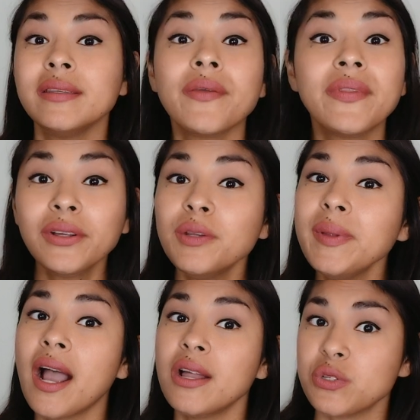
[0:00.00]
Now, there could
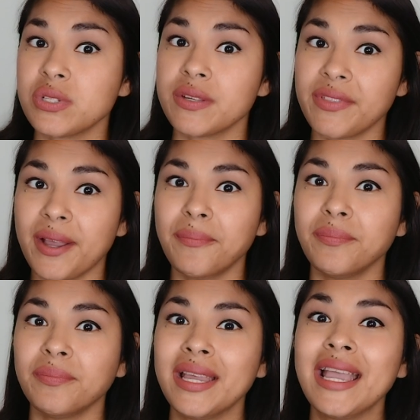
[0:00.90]
be hundreds of
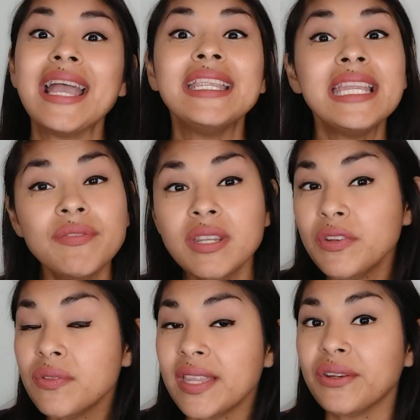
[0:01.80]
them. And even
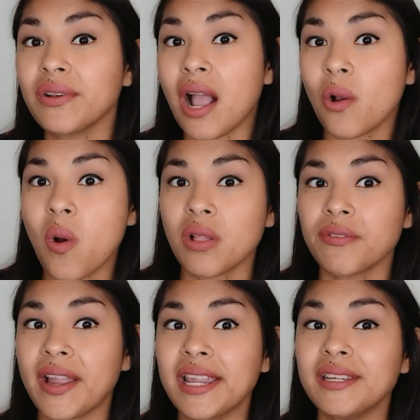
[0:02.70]
if you think you're not
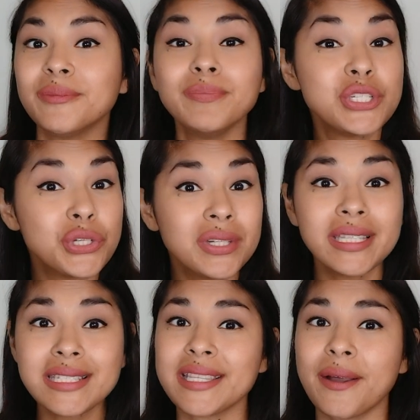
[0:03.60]
qualified, be sure to
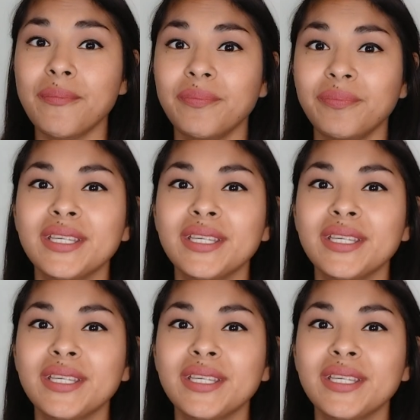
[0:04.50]
list them.